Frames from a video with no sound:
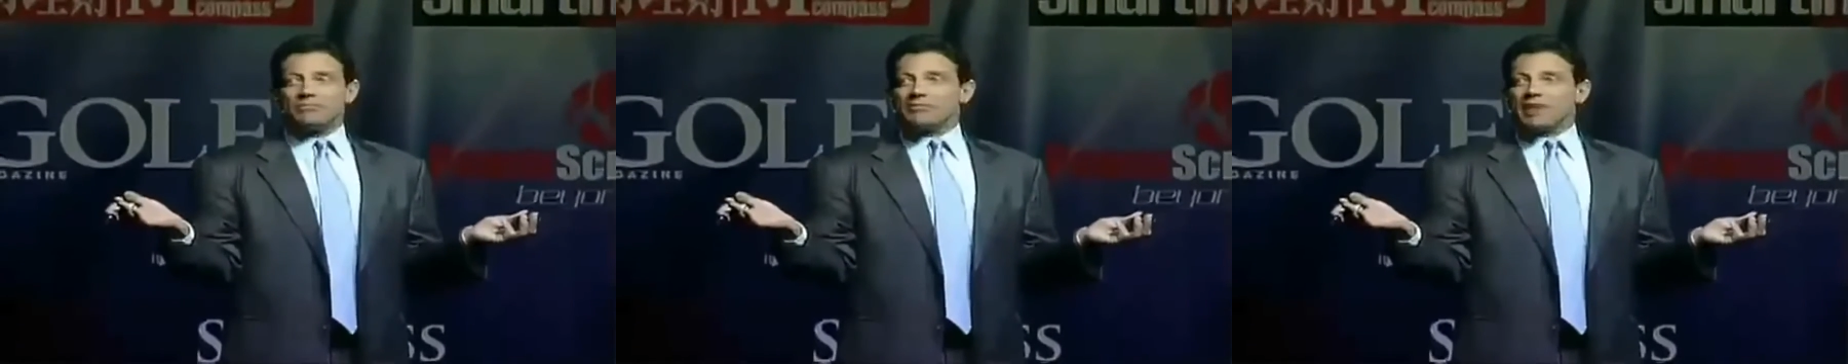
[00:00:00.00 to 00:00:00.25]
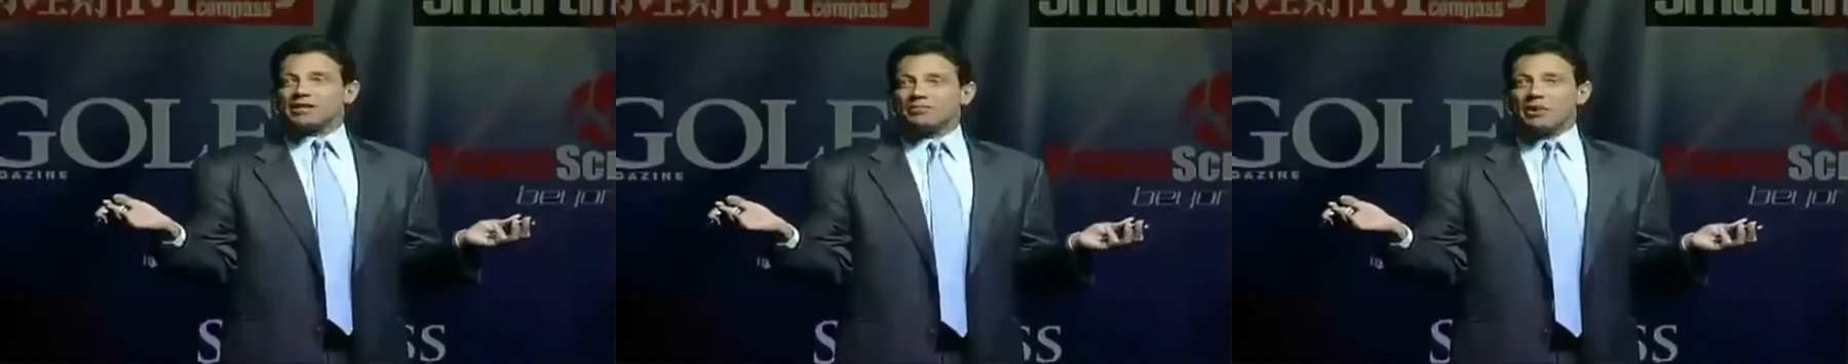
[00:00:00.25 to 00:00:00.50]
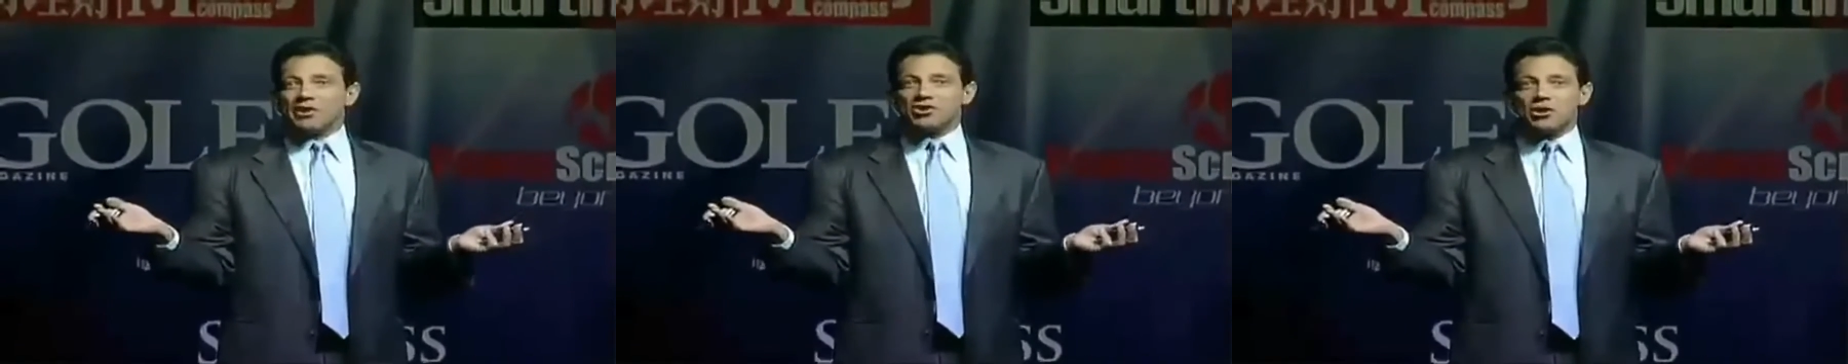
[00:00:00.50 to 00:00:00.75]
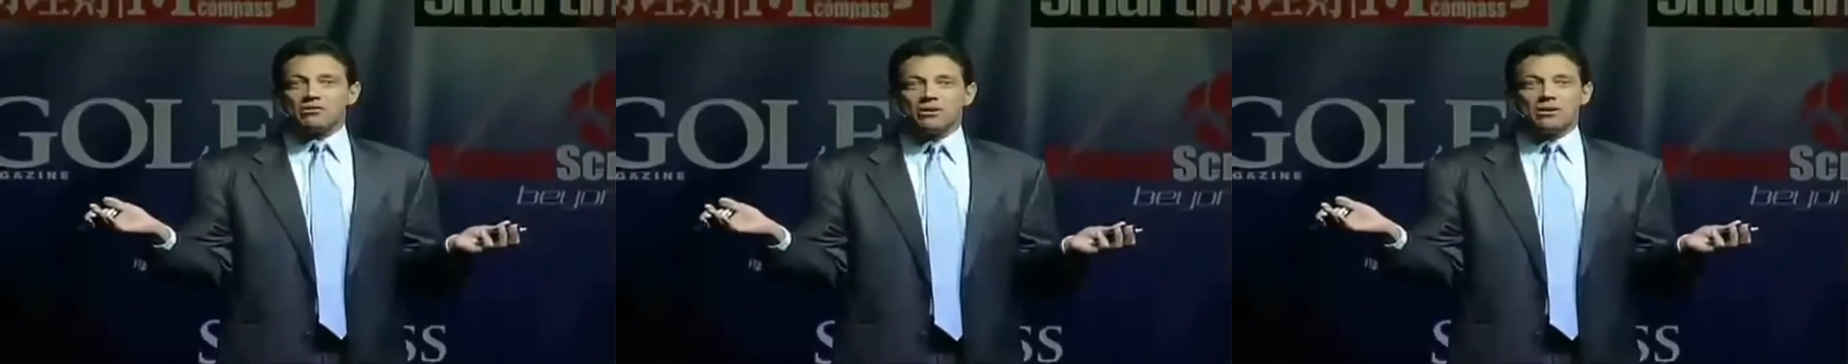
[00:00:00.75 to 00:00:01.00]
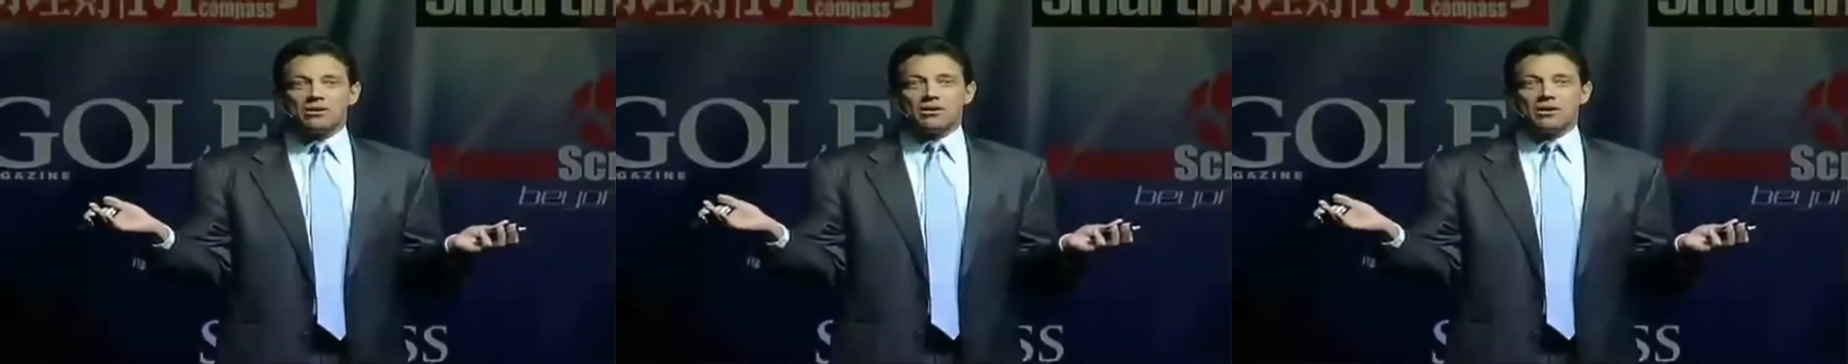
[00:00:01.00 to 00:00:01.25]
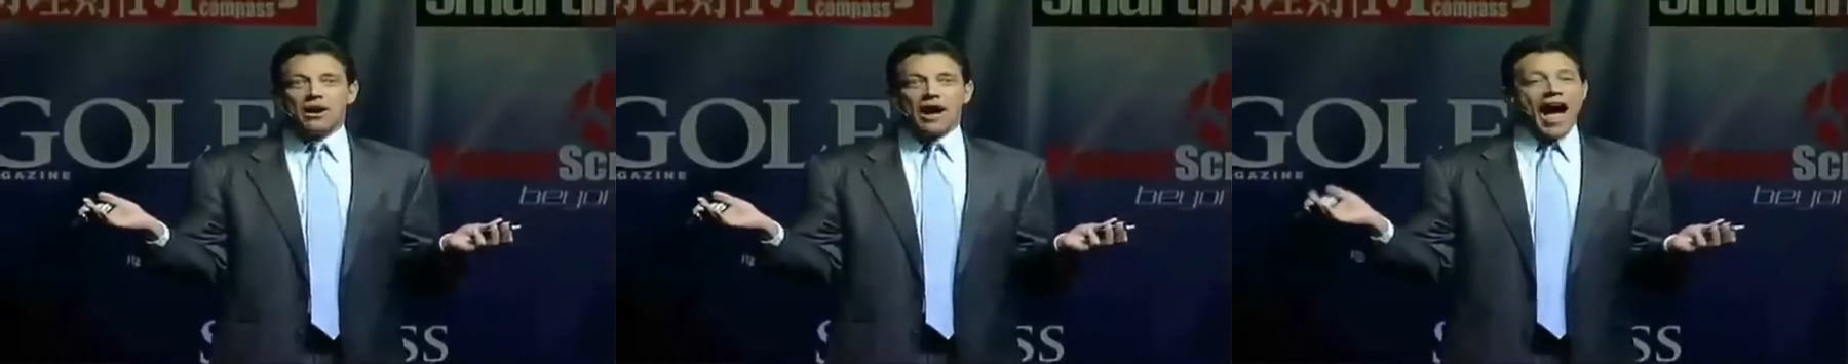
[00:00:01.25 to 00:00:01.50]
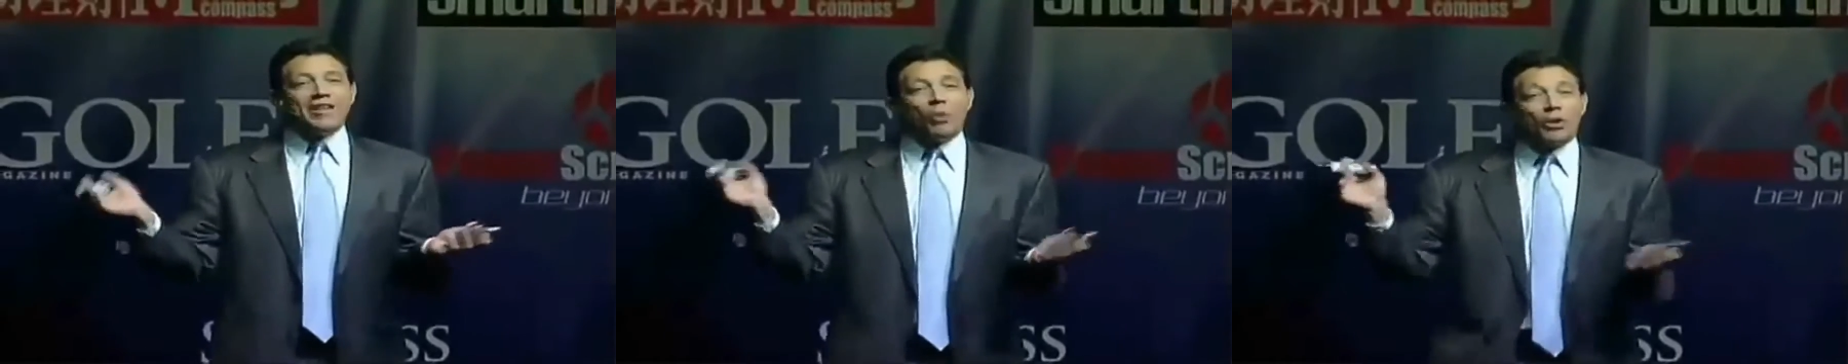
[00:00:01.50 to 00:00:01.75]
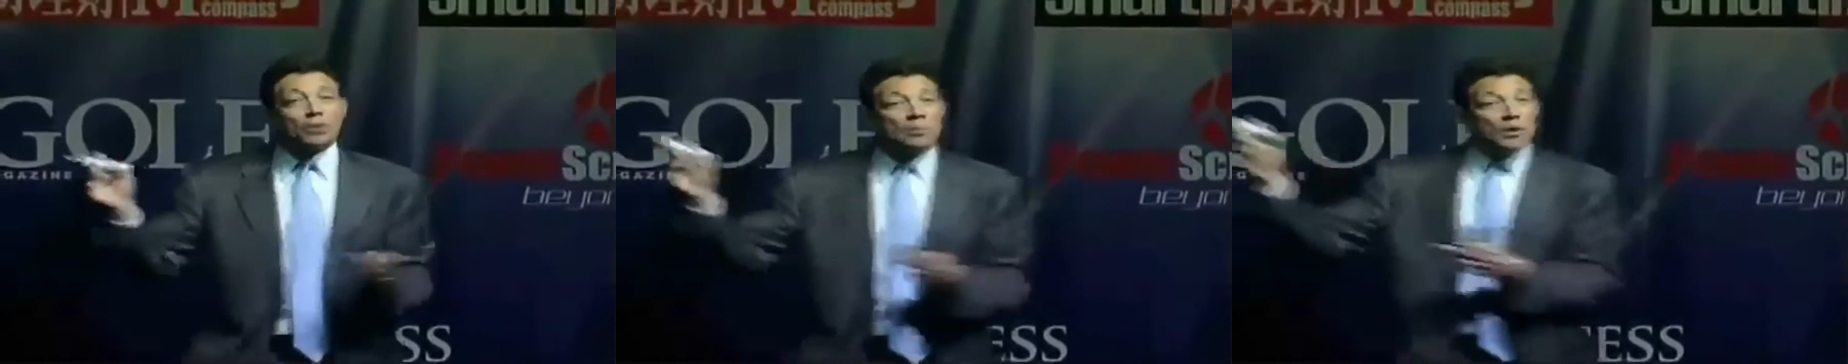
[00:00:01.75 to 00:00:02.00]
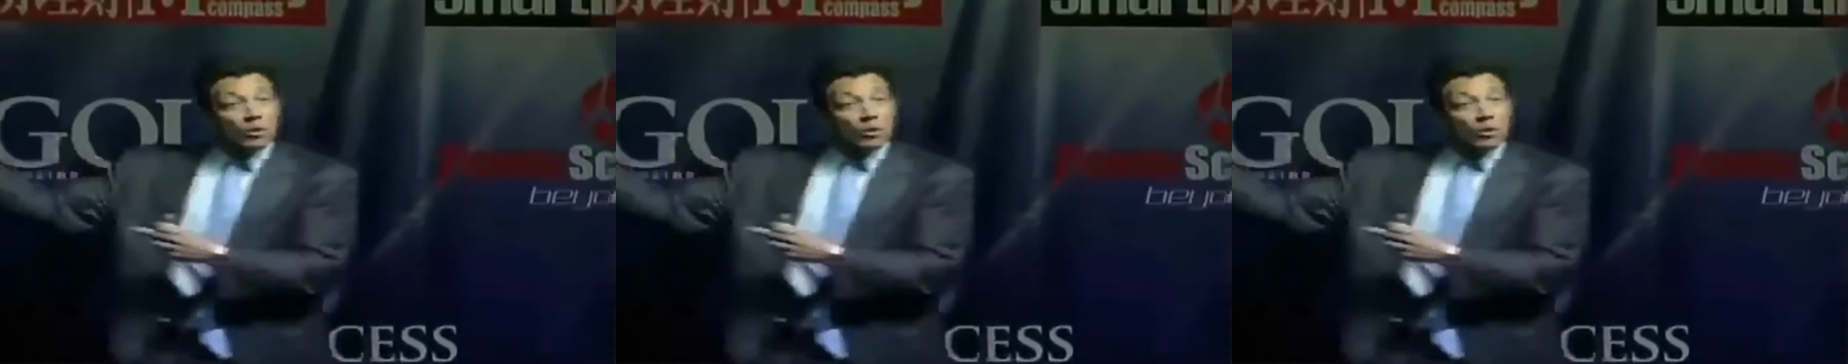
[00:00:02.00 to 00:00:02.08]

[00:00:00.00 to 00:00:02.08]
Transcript: Get the picture? I don't want to be